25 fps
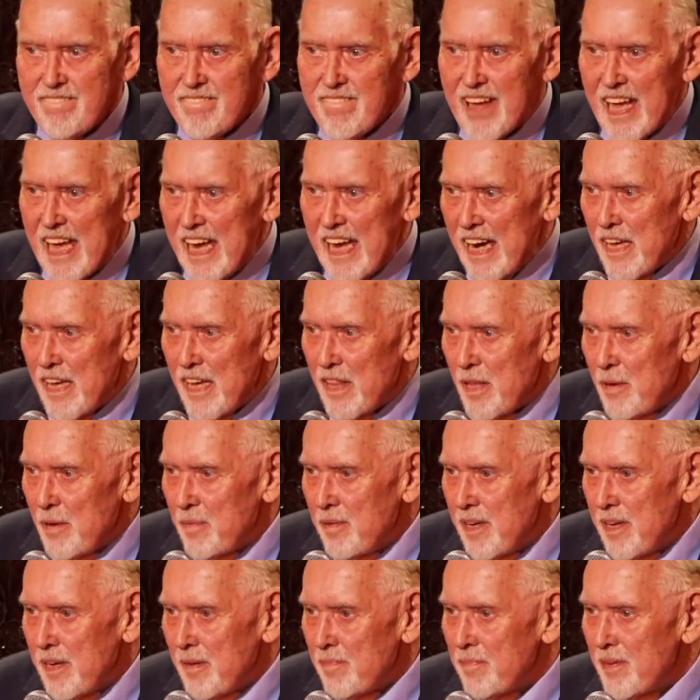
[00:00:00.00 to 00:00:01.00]
Hear the
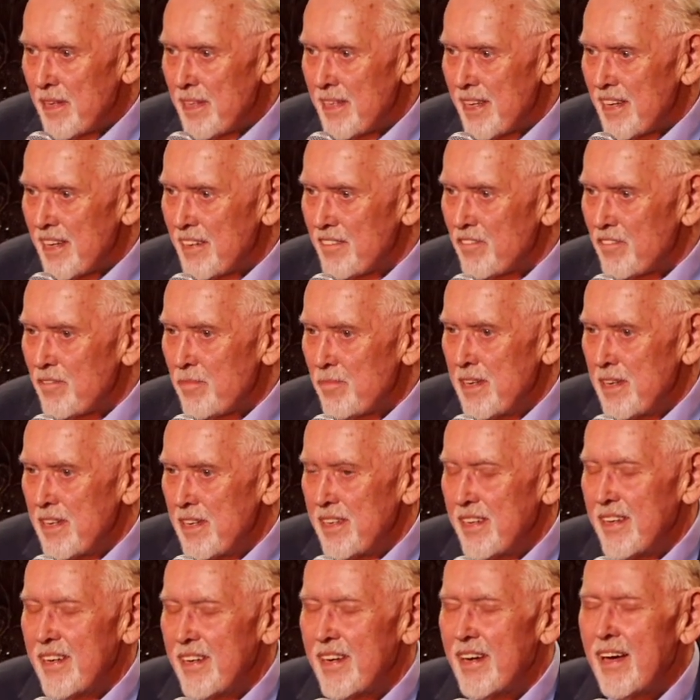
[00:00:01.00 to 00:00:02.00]
people love
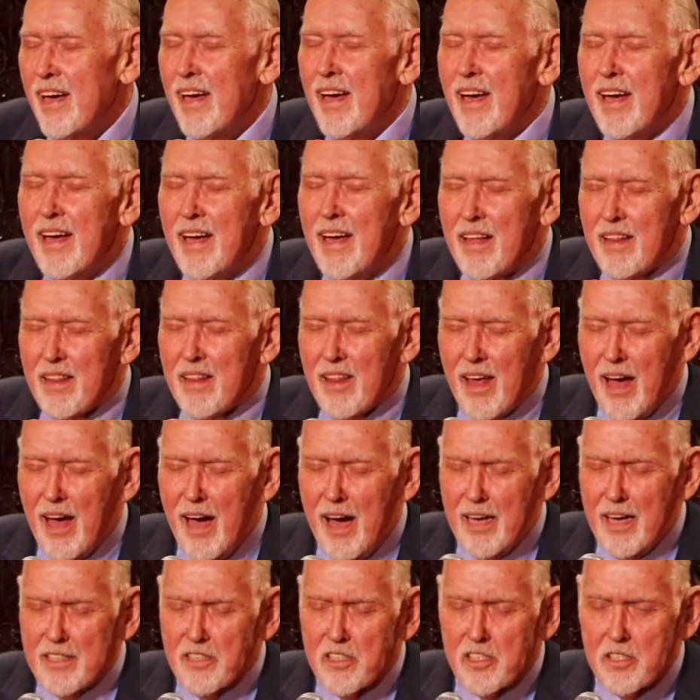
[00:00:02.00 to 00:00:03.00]
me.
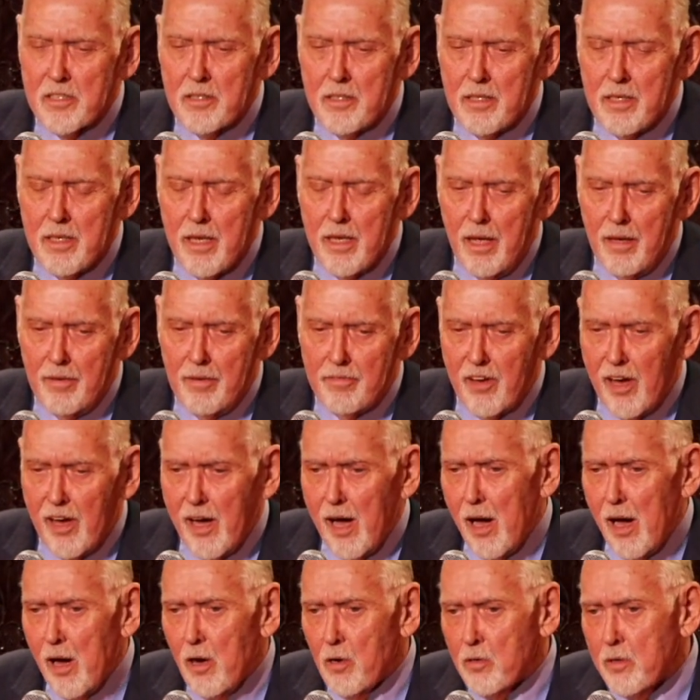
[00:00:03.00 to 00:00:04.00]
That's love
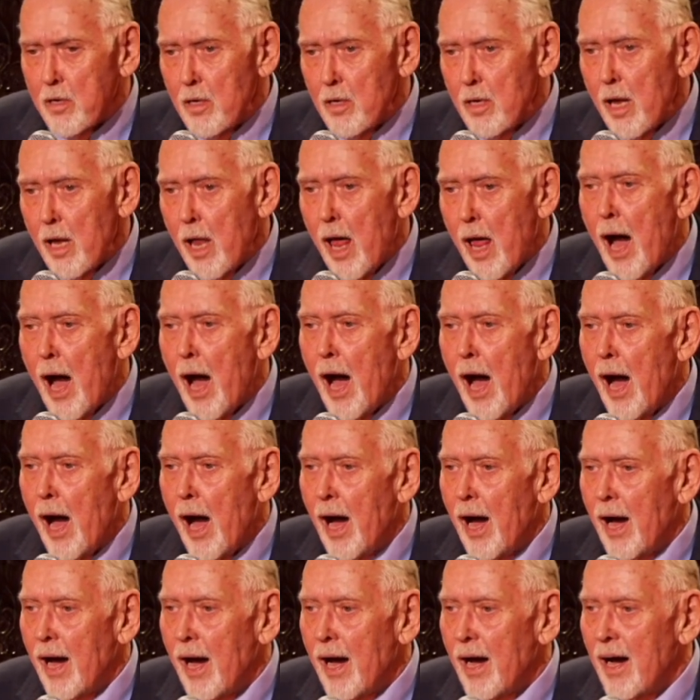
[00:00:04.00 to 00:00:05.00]
out
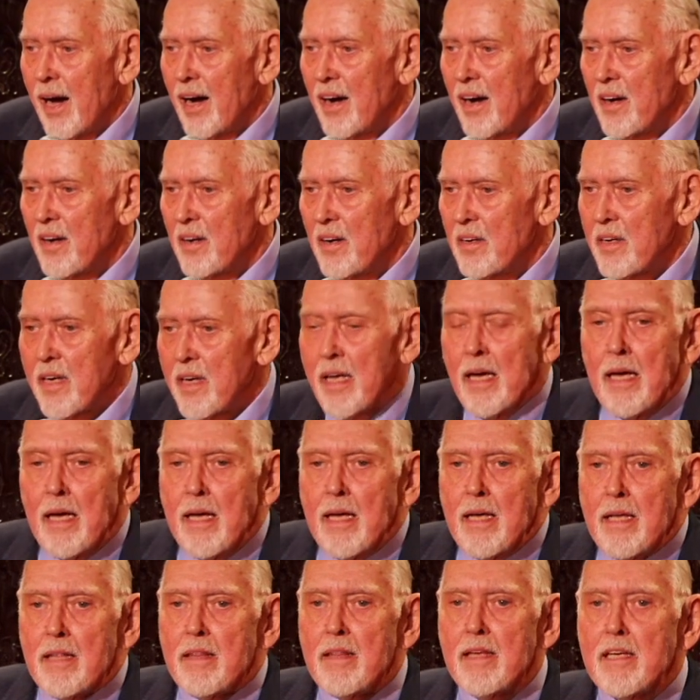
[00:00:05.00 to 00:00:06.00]
loud.
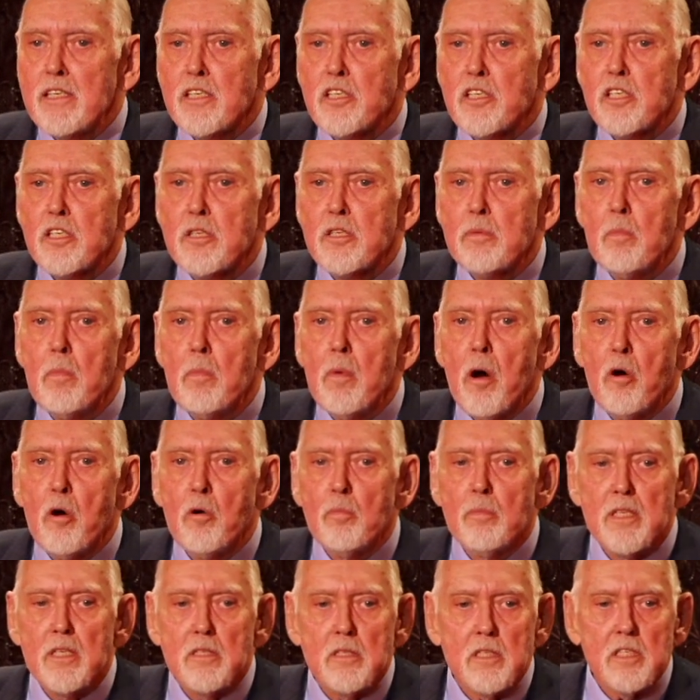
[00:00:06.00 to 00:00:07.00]
This
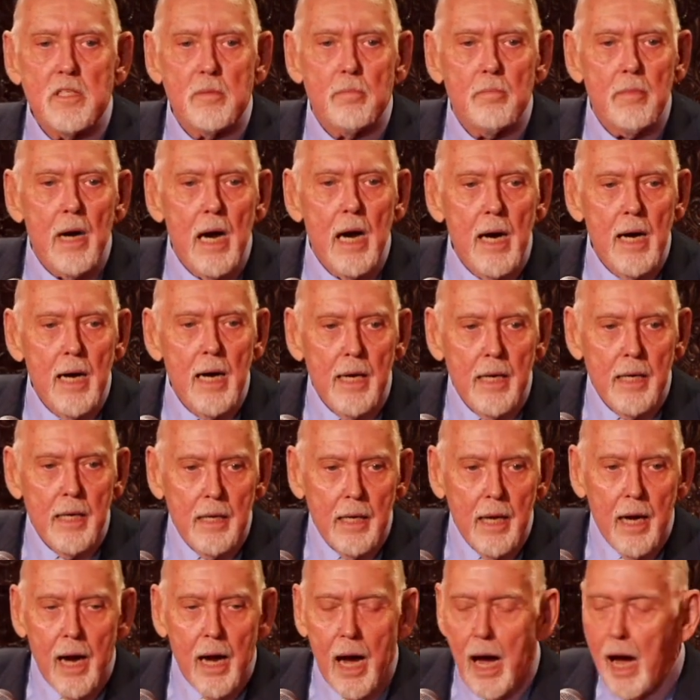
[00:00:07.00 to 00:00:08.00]
moment's
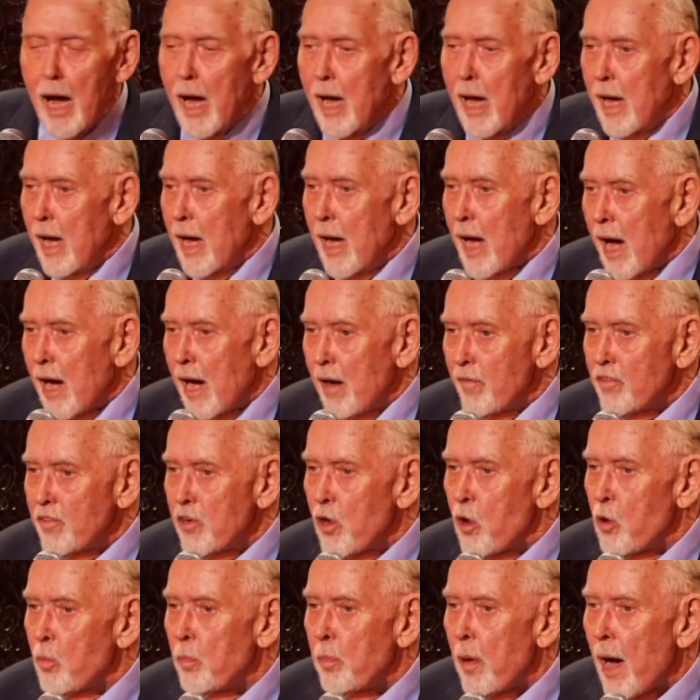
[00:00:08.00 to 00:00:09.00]
mine. I have
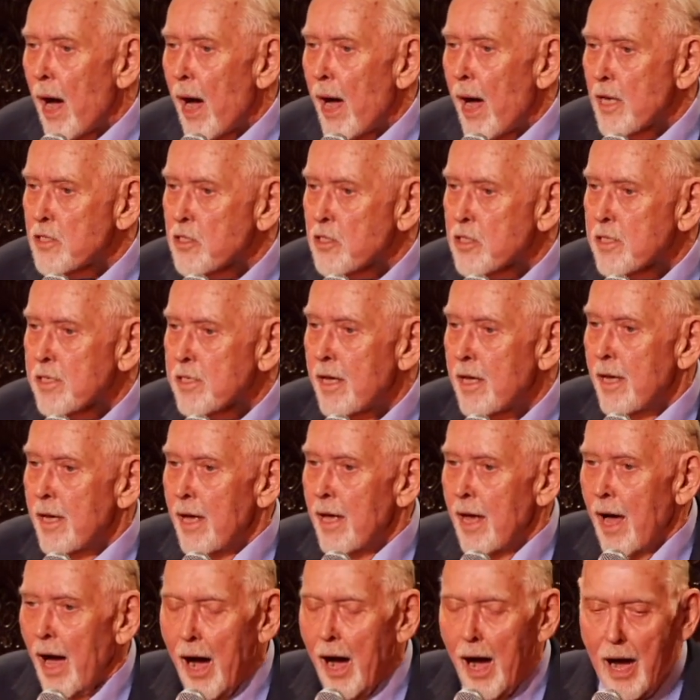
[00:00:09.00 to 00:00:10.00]
no past.
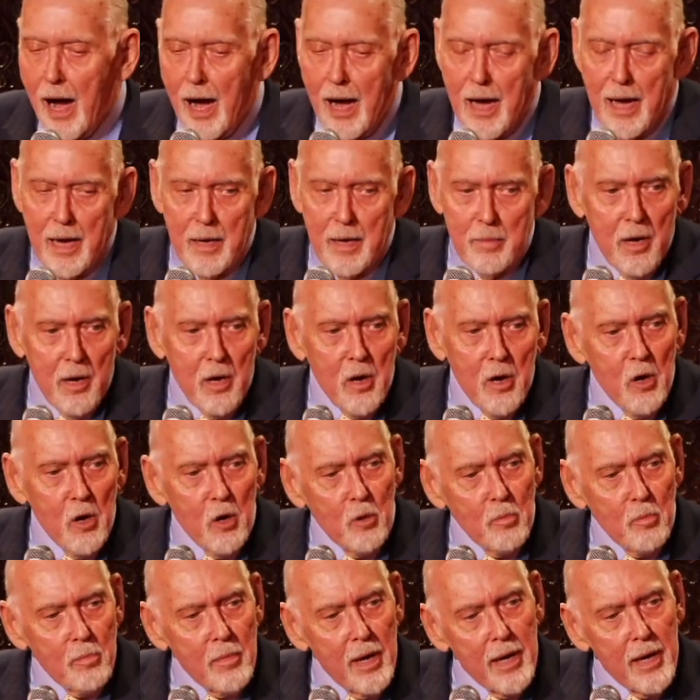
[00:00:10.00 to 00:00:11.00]
I'm
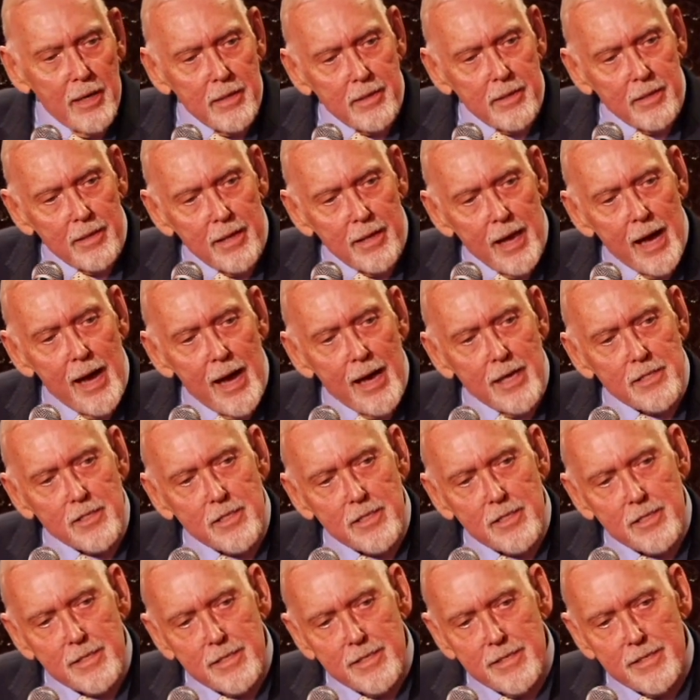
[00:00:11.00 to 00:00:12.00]
home at
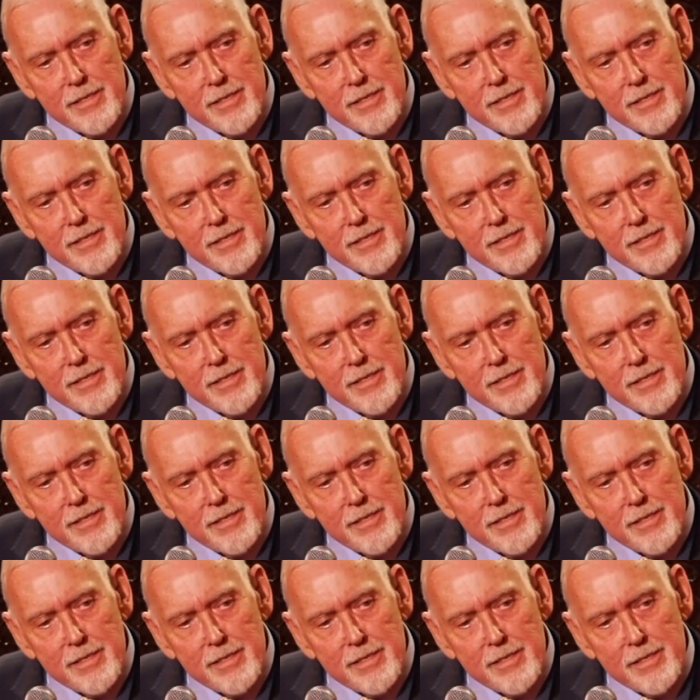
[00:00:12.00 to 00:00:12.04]
last.